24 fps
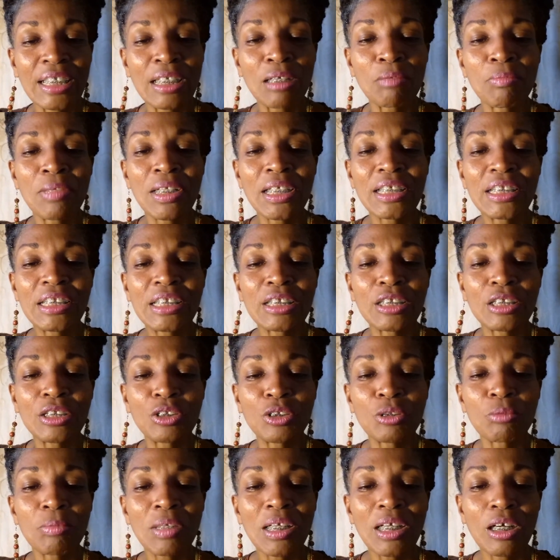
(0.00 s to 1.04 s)
inability
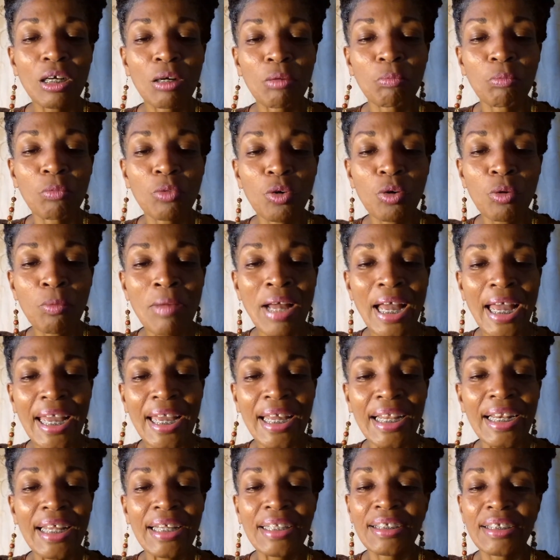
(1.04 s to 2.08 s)
to become
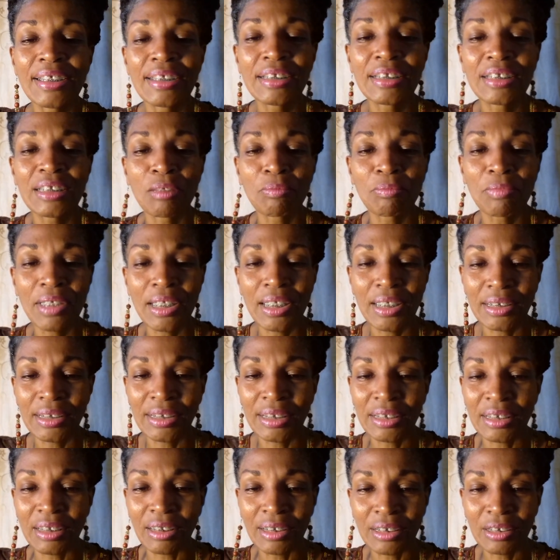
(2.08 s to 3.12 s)
mobile, and in some
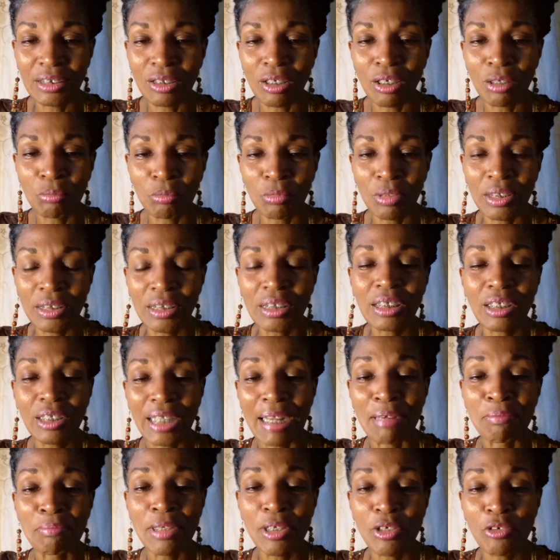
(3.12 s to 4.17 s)
cases it
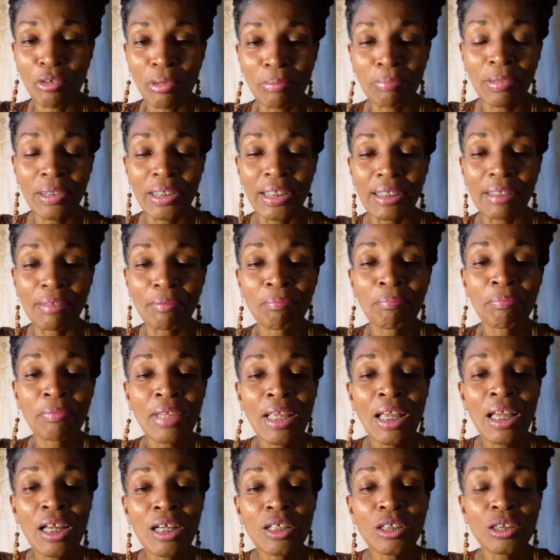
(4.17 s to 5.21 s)
can be crippling.
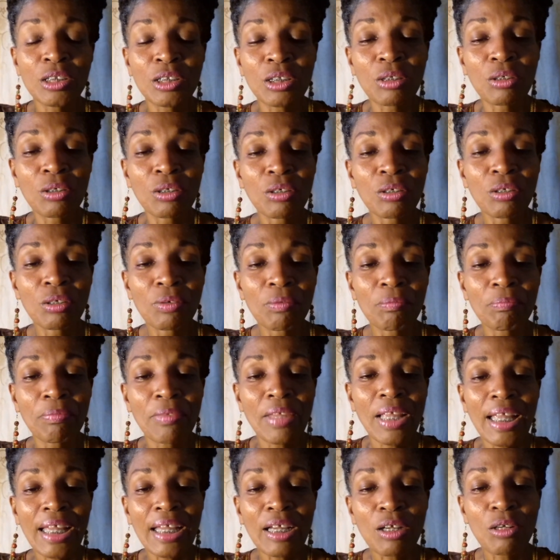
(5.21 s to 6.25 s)
So
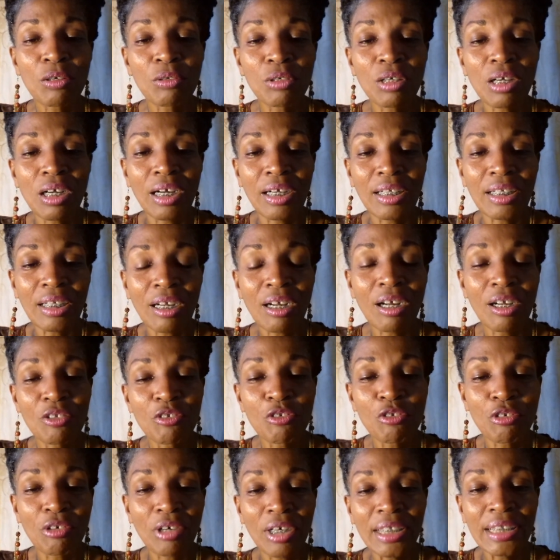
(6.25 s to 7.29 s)

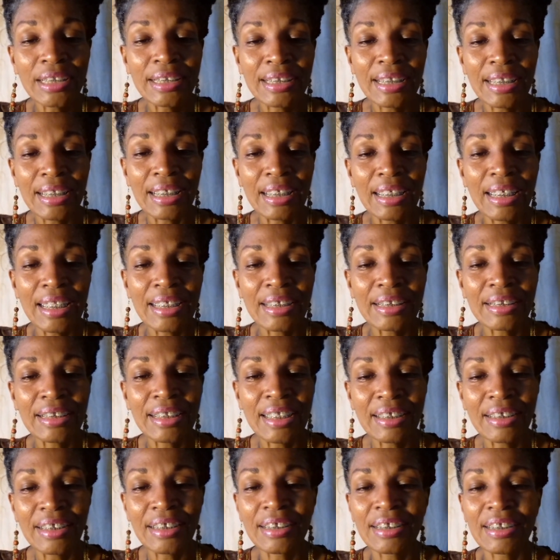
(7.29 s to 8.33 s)
chondroitin is
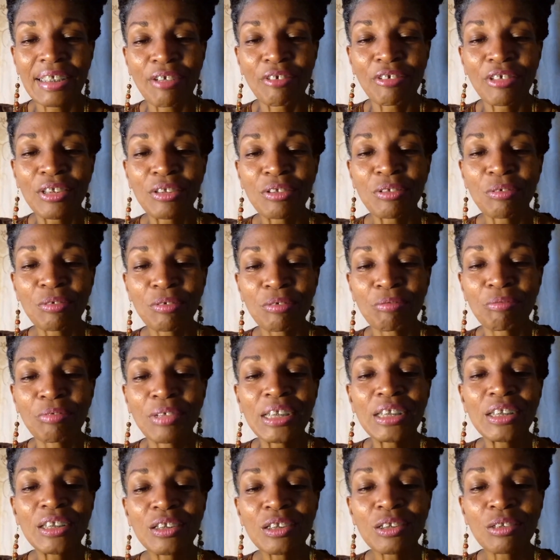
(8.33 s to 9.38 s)
necessary to
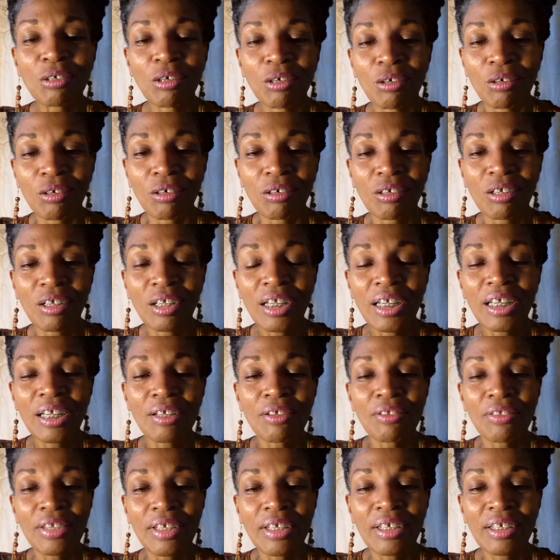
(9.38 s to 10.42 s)
restore
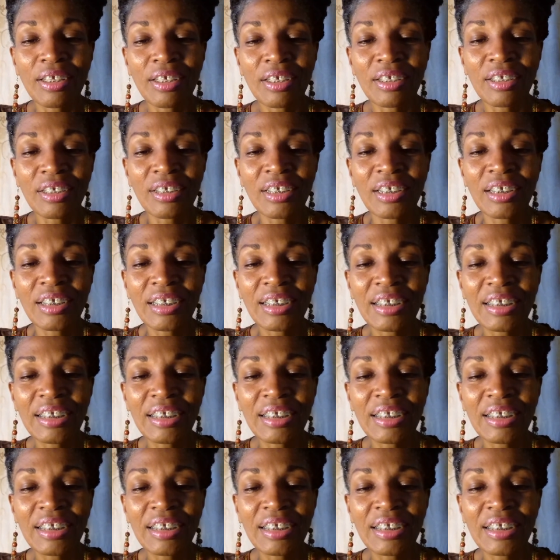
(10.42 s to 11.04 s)
the